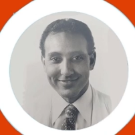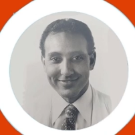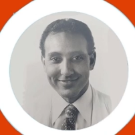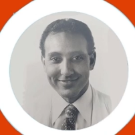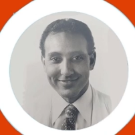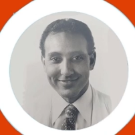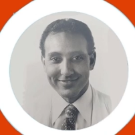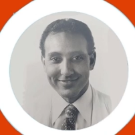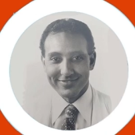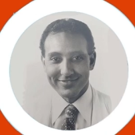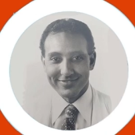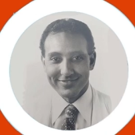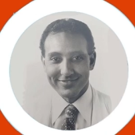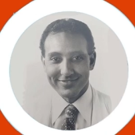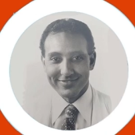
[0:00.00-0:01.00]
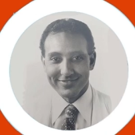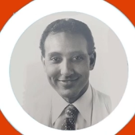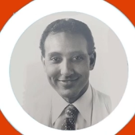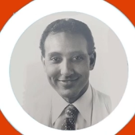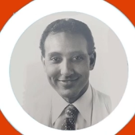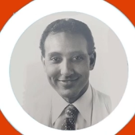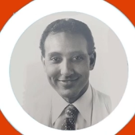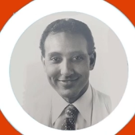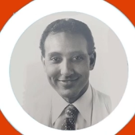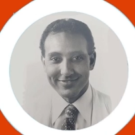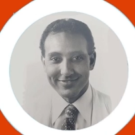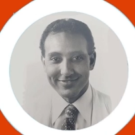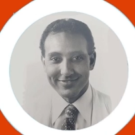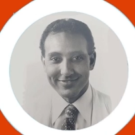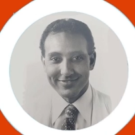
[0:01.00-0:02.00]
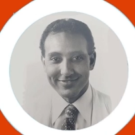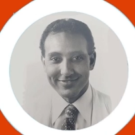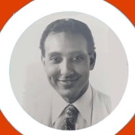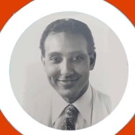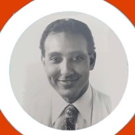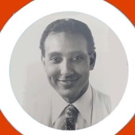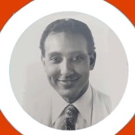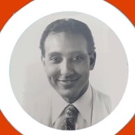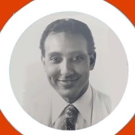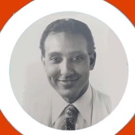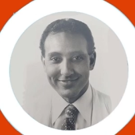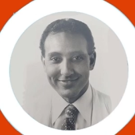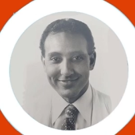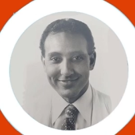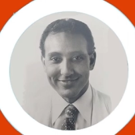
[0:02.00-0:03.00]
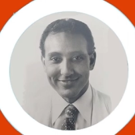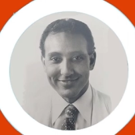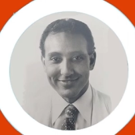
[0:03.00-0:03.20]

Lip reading: This is a still picture; no speech is visible.